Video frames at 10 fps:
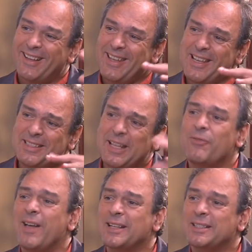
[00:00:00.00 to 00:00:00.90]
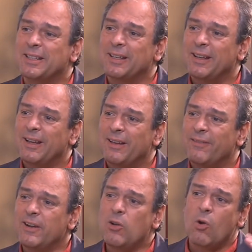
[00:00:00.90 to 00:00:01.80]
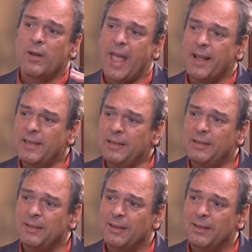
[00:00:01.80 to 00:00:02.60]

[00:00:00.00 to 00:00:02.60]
East and West were connected